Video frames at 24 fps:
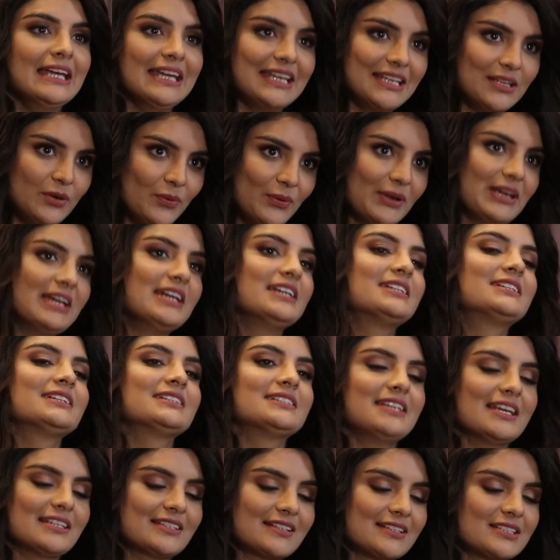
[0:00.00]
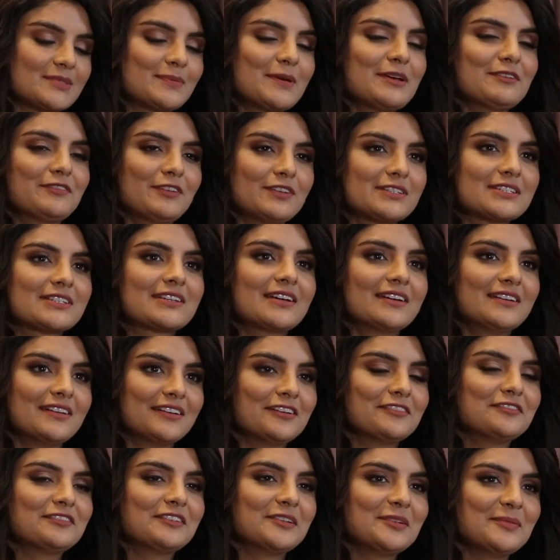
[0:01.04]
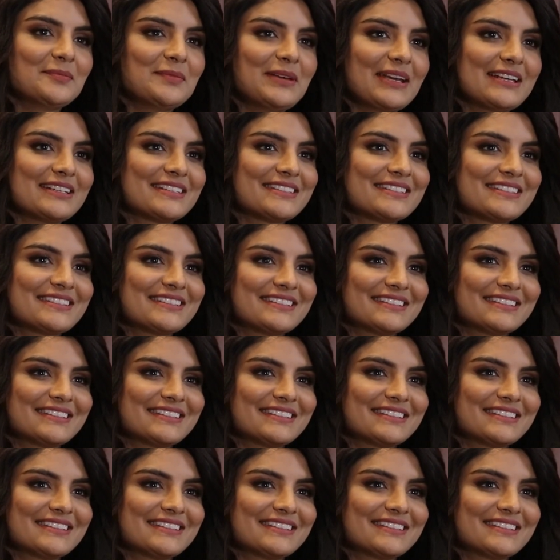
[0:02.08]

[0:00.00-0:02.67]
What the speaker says: In a way, it is. Yes, it's my first Kannada film. Yes.